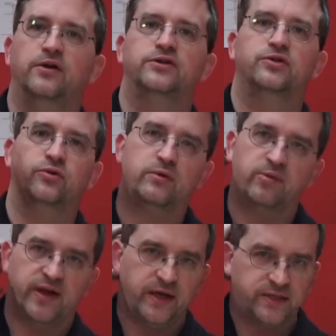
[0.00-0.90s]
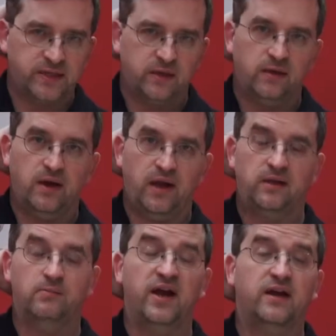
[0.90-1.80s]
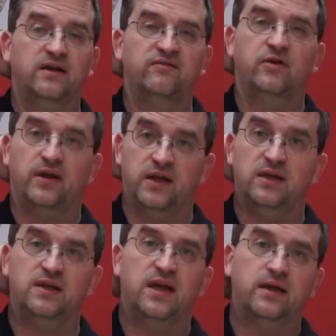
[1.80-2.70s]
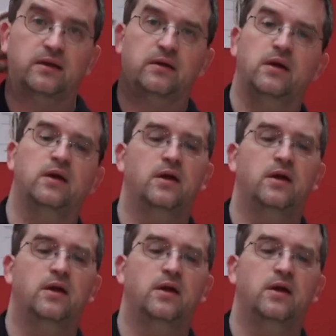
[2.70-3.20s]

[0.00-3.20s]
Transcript: your shoulder blades and the back of your head and neck.